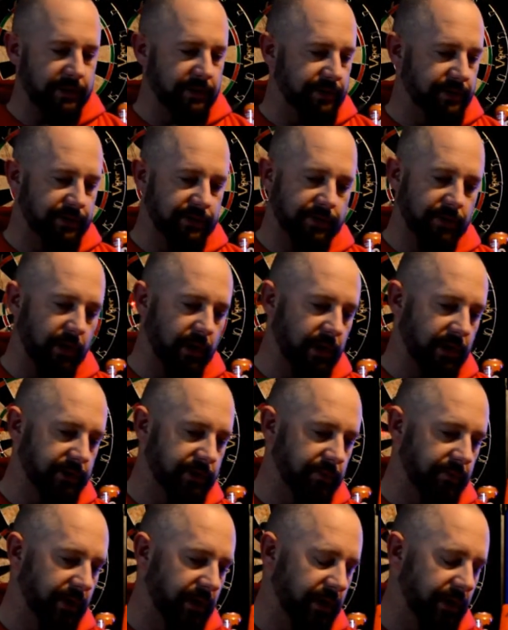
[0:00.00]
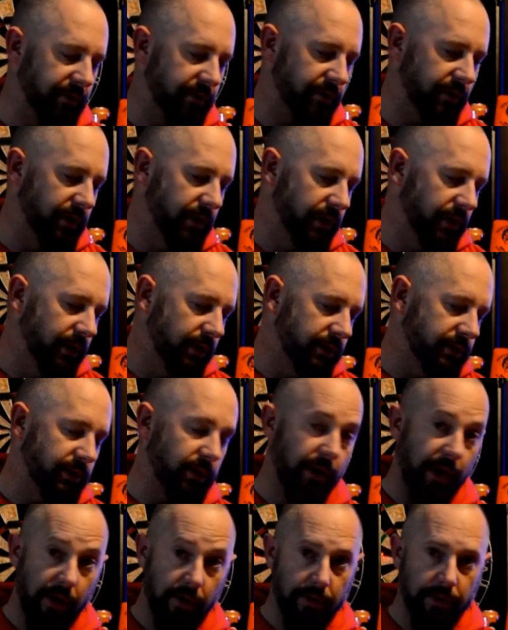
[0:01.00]
This is an awesome gift, so
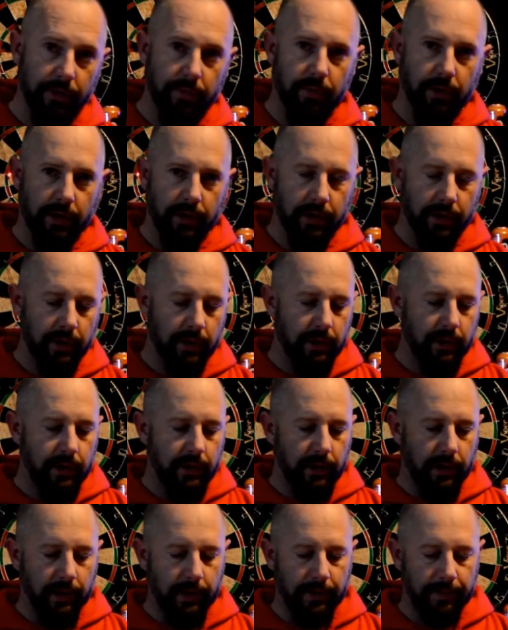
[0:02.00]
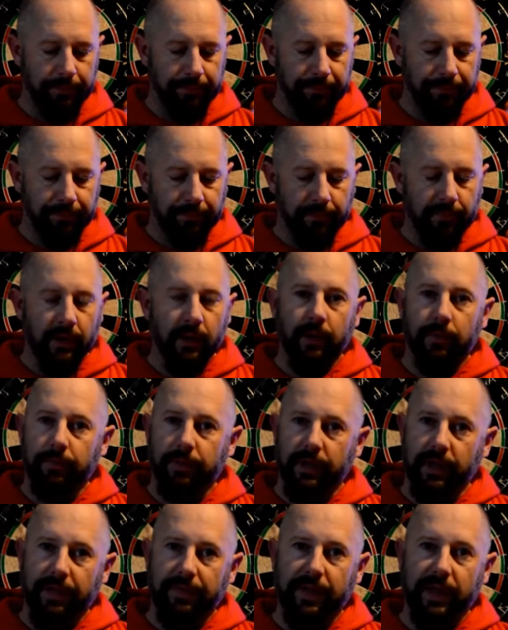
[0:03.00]
I owe you one. Um, but
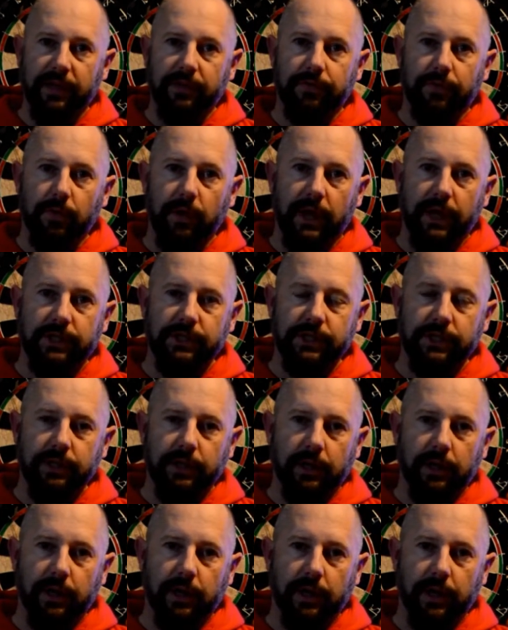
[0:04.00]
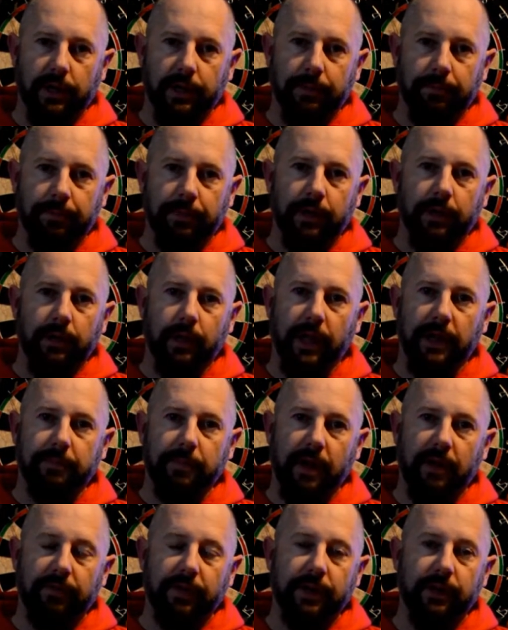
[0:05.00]
yeah, thanks for watching. Um, like
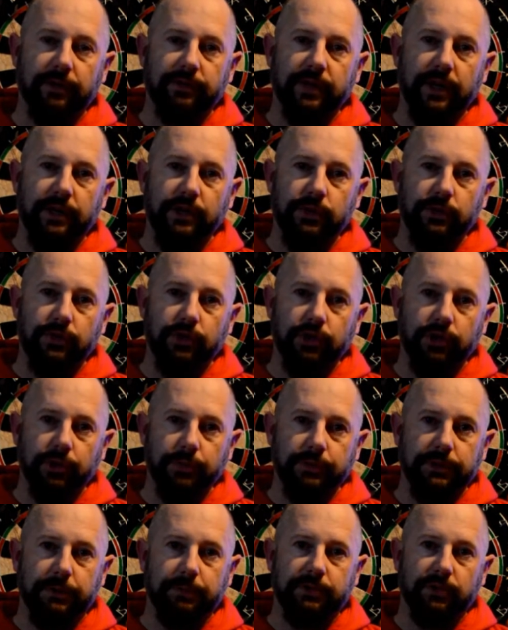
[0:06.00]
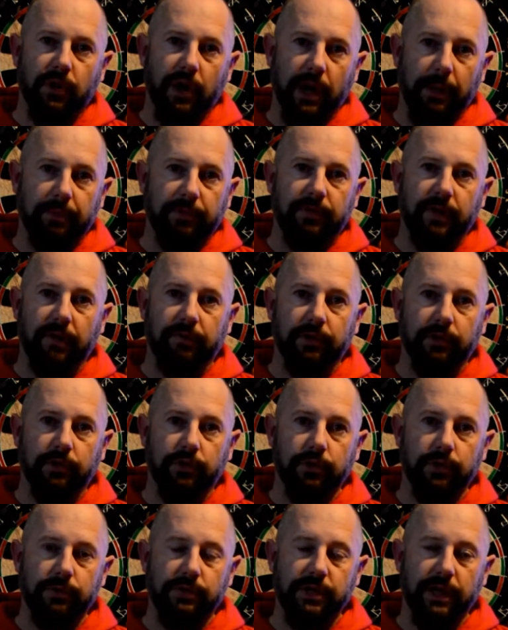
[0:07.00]
my videos on YouTube, subscribe if you have a
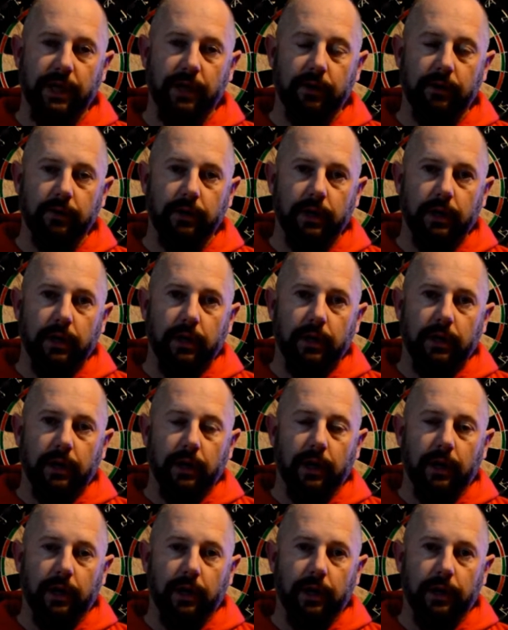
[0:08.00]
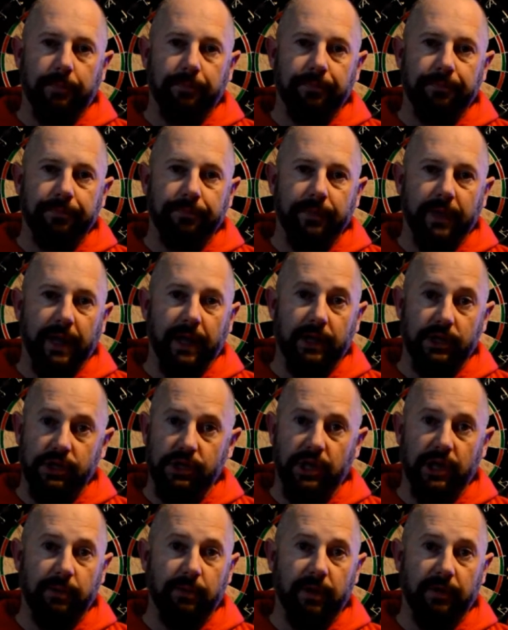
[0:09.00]
YouTube channel, um, and
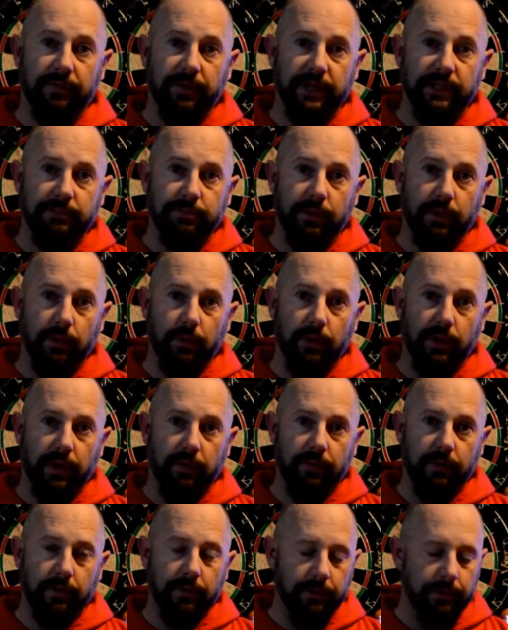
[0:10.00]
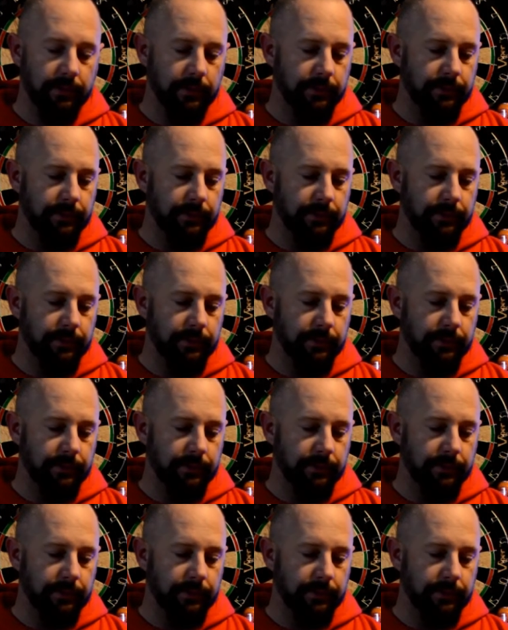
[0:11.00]
share them on Facebook or whatever.